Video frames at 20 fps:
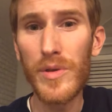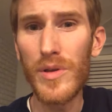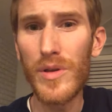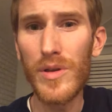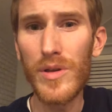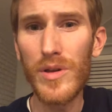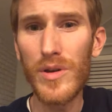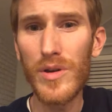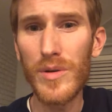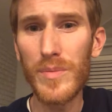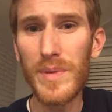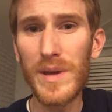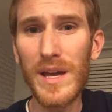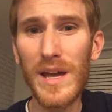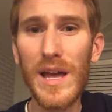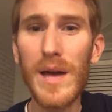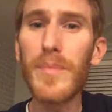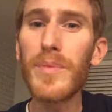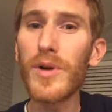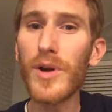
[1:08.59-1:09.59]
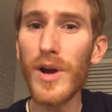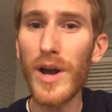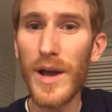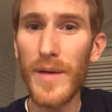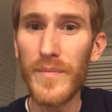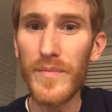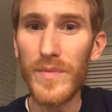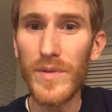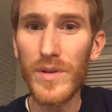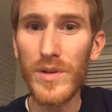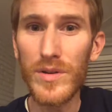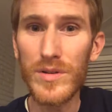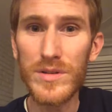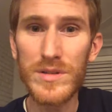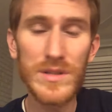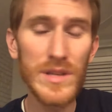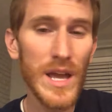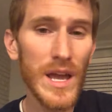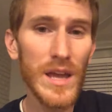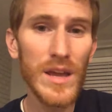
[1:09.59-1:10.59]
you're being a hypocrite. You're
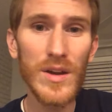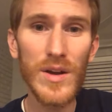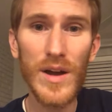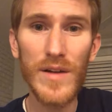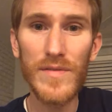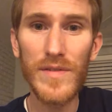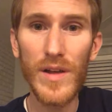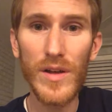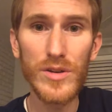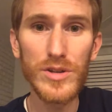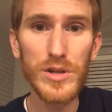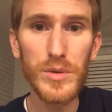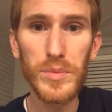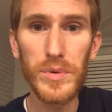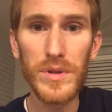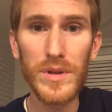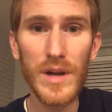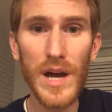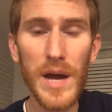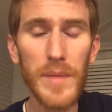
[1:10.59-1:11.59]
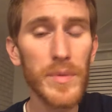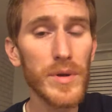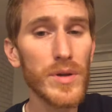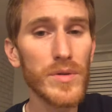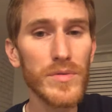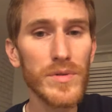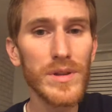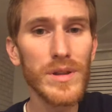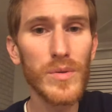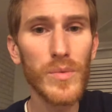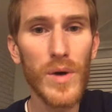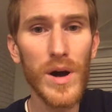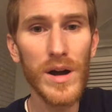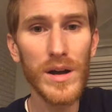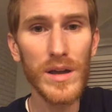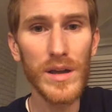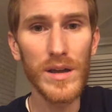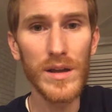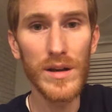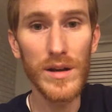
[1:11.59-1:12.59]
saying you have fellowship with God, but you're really
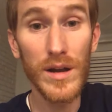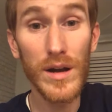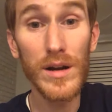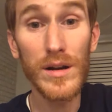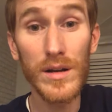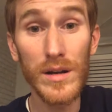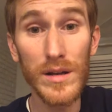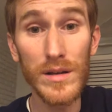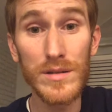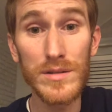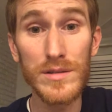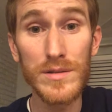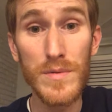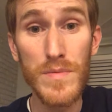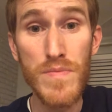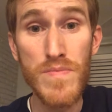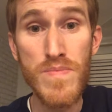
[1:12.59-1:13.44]
walking in darkness,